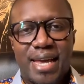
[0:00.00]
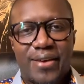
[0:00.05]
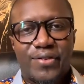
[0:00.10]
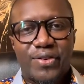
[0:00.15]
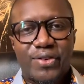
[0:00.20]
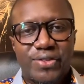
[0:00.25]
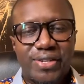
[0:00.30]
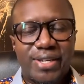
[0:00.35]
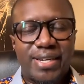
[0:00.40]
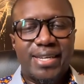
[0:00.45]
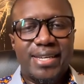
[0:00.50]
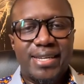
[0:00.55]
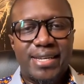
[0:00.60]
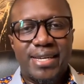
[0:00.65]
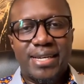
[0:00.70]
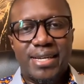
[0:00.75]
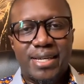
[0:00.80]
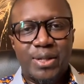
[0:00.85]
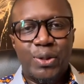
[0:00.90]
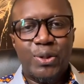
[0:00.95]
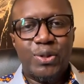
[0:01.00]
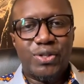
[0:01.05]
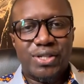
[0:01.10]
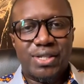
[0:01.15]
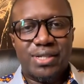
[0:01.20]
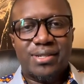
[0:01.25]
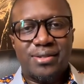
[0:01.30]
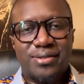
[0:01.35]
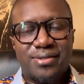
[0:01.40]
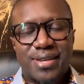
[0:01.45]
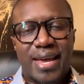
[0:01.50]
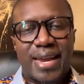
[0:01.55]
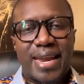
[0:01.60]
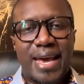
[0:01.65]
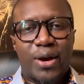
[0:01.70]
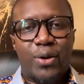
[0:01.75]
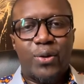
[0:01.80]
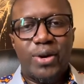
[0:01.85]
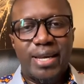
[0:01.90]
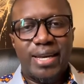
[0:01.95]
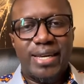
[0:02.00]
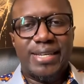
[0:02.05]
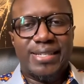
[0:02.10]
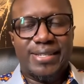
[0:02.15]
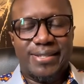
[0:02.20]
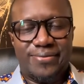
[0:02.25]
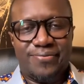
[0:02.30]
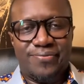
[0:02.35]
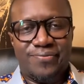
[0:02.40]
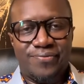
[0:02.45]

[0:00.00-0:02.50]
diversity, inclusion, and equity.